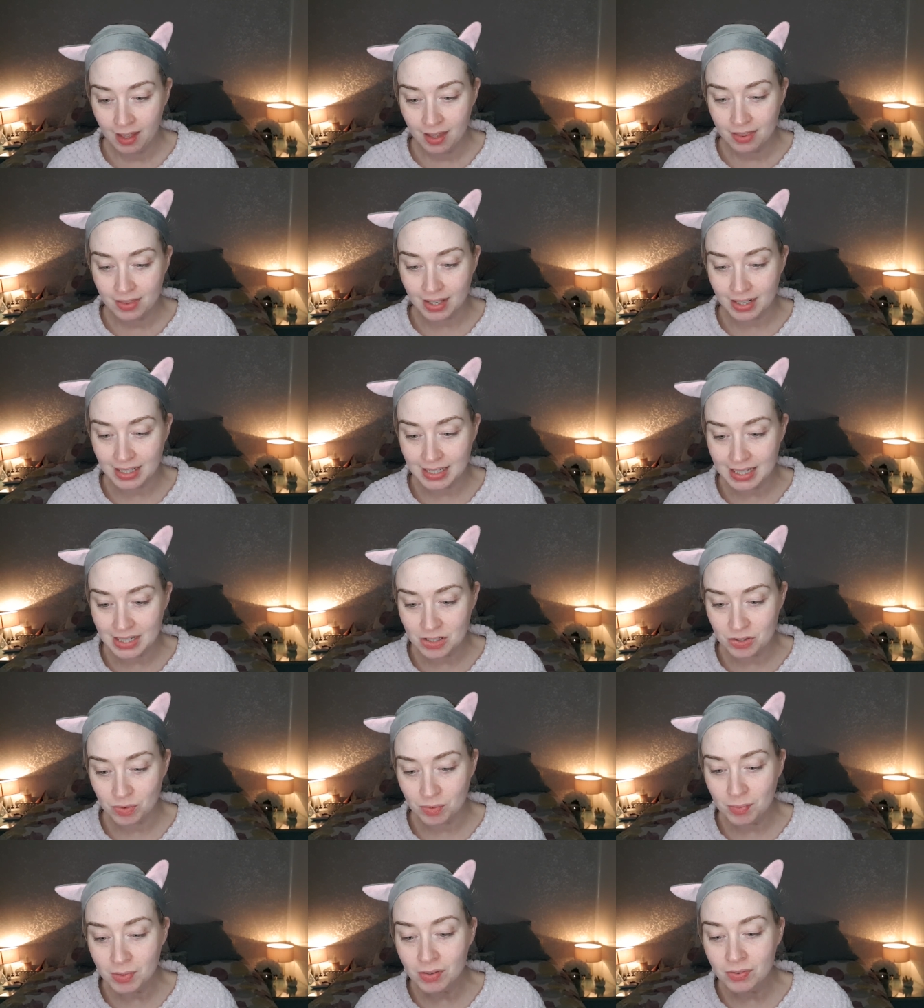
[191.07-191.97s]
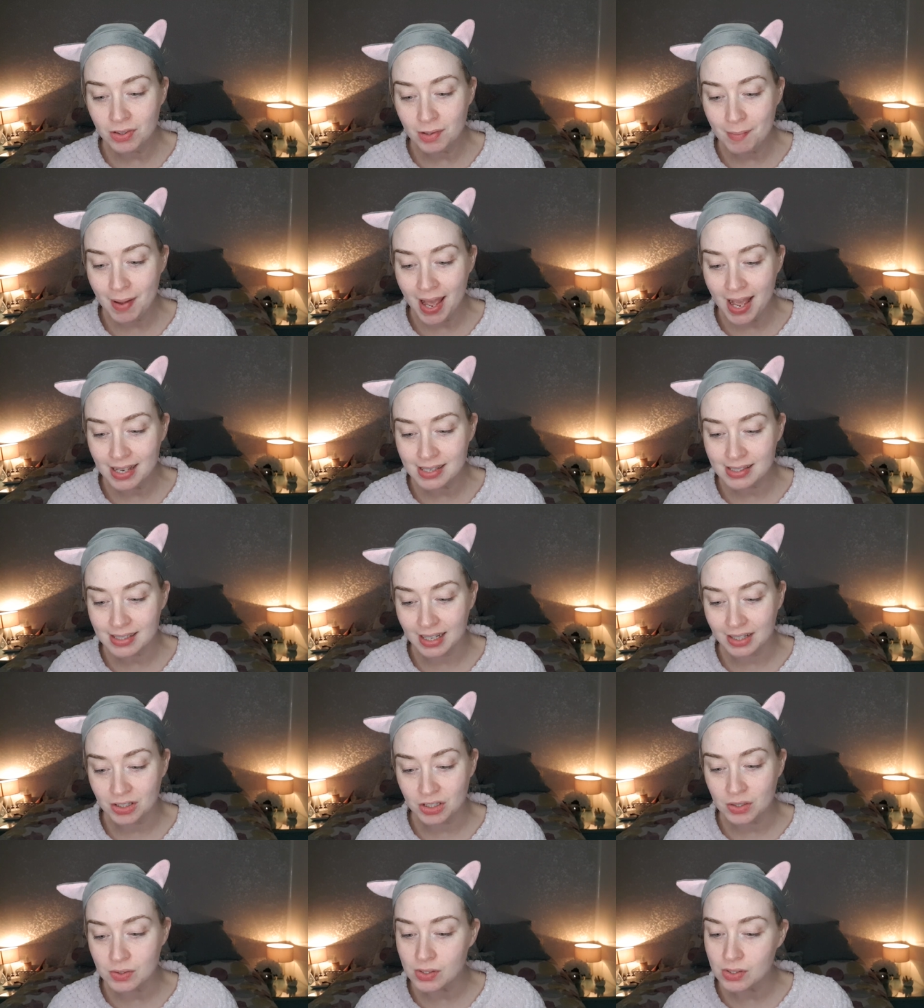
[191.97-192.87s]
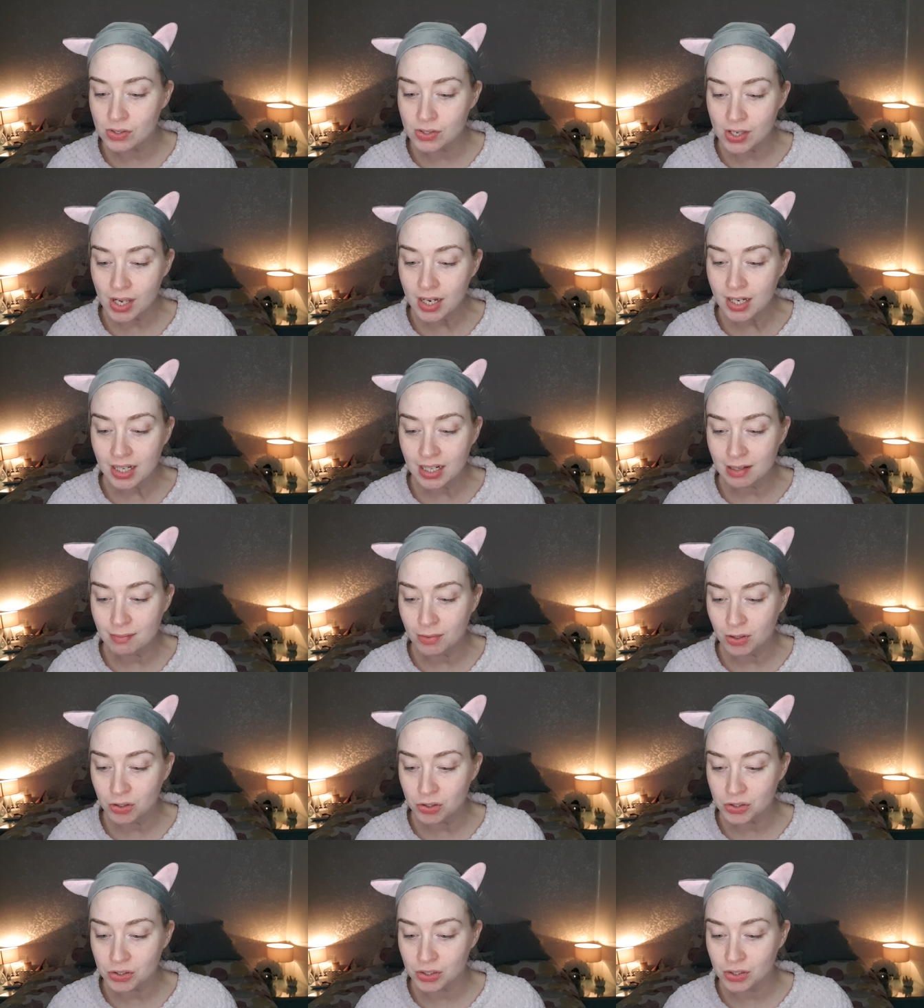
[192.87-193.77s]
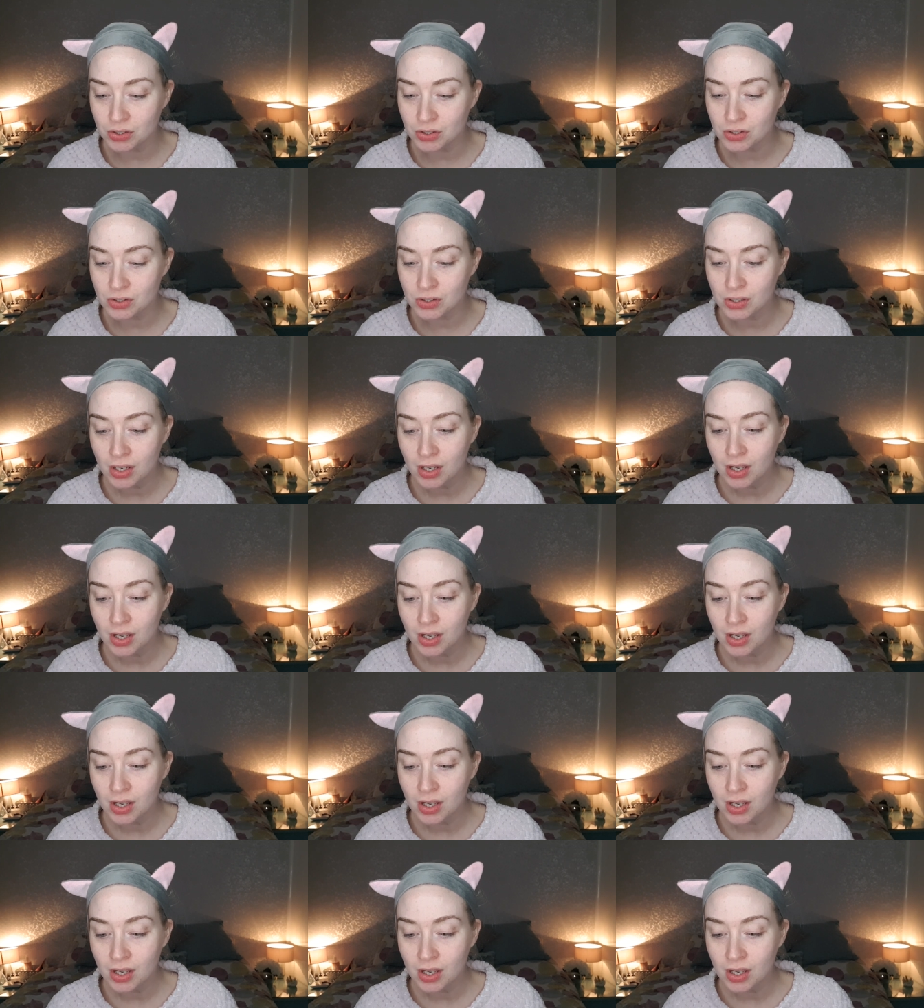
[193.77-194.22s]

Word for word: Then you need to remove the mask and using circular motions,